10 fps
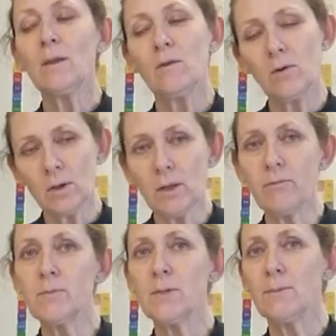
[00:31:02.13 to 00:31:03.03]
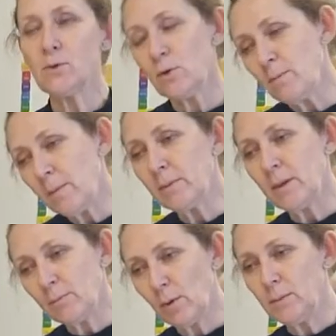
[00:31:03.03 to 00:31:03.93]
You've got to give them time to remember
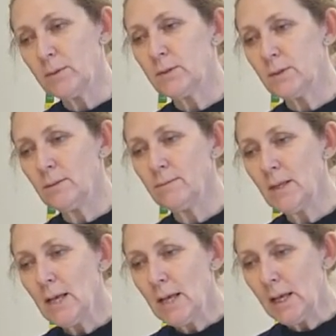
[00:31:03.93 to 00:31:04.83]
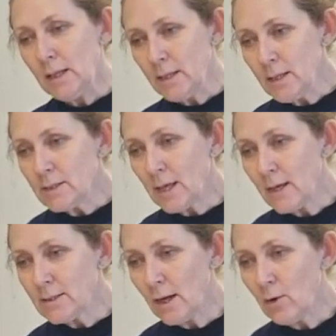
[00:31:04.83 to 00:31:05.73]
their promise. Yeah? And in this
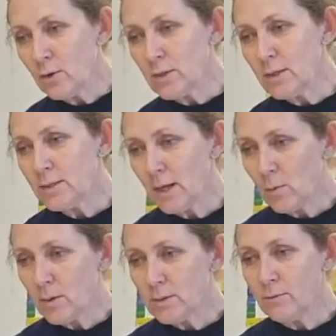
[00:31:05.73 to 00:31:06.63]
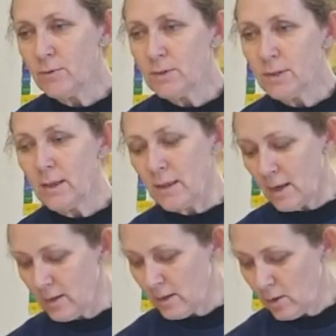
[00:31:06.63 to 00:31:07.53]
case, how long did it take? What does the verse say at the
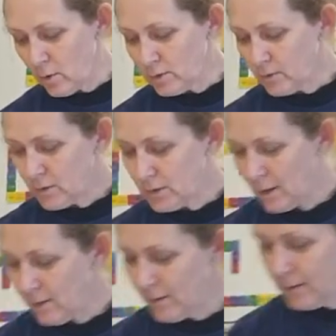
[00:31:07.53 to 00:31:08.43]
end, the last verse there